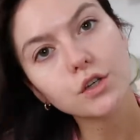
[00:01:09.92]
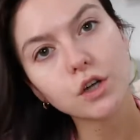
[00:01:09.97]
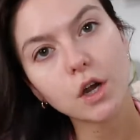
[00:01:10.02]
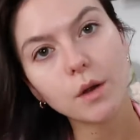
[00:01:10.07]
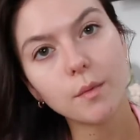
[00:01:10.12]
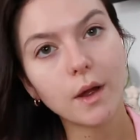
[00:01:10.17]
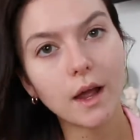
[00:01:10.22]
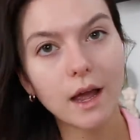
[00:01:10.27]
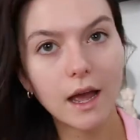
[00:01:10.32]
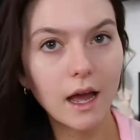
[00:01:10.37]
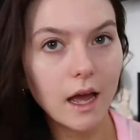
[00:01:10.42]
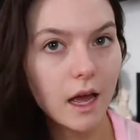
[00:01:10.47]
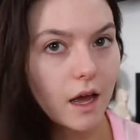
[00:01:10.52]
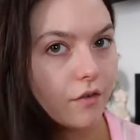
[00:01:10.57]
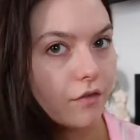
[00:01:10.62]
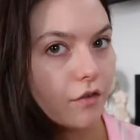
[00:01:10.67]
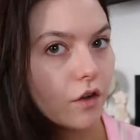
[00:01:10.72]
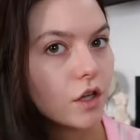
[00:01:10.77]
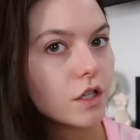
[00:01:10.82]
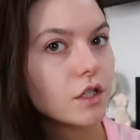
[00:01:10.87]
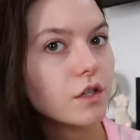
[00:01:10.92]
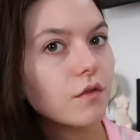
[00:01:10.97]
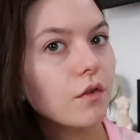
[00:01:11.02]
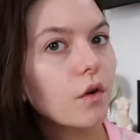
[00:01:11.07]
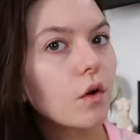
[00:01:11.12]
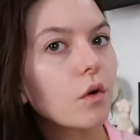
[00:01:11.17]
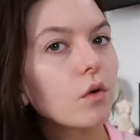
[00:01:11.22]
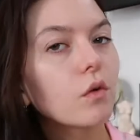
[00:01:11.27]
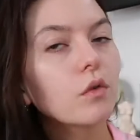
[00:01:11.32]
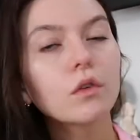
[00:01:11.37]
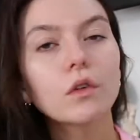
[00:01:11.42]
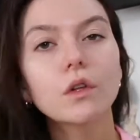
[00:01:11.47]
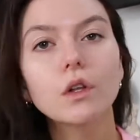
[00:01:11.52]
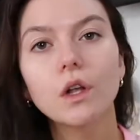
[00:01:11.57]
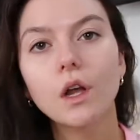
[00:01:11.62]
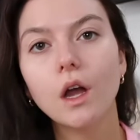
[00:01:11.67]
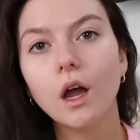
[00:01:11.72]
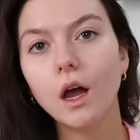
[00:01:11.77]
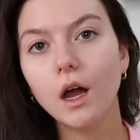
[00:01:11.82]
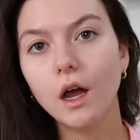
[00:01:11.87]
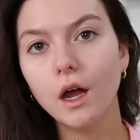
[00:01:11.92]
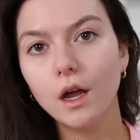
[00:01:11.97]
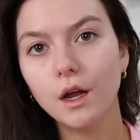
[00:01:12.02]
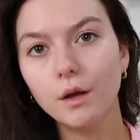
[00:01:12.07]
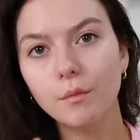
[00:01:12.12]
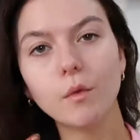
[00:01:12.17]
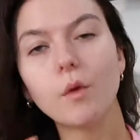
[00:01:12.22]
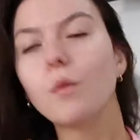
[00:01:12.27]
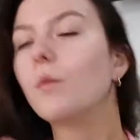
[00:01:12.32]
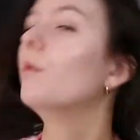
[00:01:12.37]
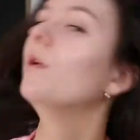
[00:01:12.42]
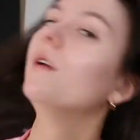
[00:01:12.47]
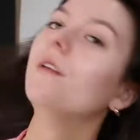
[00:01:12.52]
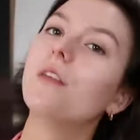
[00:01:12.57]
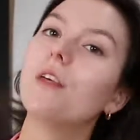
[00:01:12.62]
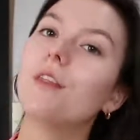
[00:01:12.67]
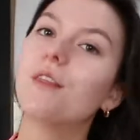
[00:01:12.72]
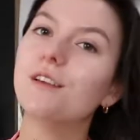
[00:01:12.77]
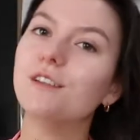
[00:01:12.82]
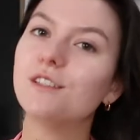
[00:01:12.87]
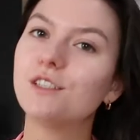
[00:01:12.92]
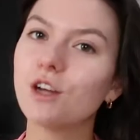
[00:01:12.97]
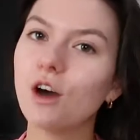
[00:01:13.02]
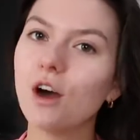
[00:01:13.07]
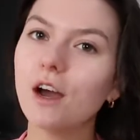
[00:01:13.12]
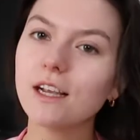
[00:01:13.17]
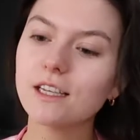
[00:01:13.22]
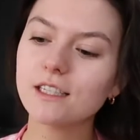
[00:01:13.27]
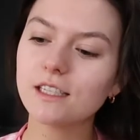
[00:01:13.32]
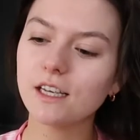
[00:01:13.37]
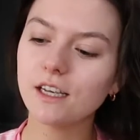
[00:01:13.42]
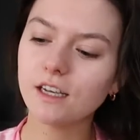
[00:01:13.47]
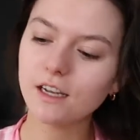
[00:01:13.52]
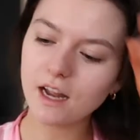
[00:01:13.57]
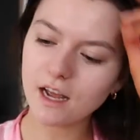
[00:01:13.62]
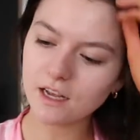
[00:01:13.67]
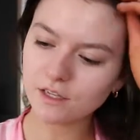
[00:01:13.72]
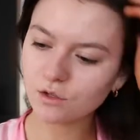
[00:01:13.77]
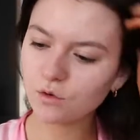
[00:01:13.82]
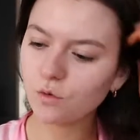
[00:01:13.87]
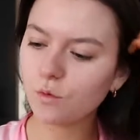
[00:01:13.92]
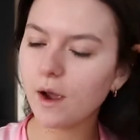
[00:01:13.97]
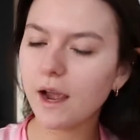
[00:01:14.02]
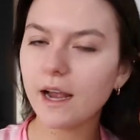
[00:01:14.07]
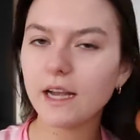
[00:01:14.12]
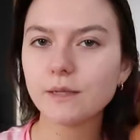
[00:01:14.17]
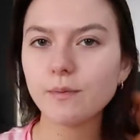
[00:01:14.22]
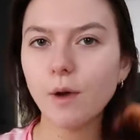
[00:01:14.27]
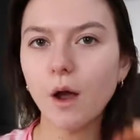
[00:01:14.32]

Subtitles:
dry my hair first of all with the Dyson, as always.